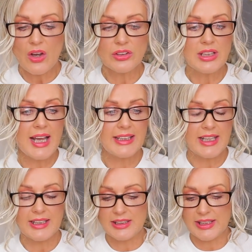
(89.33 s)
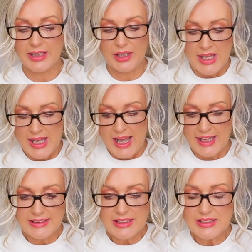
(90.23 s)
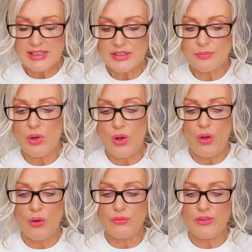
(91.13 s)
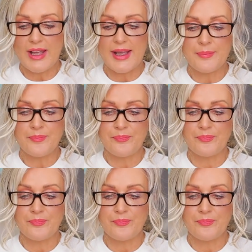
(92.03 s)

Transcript: online and link it and this is more of a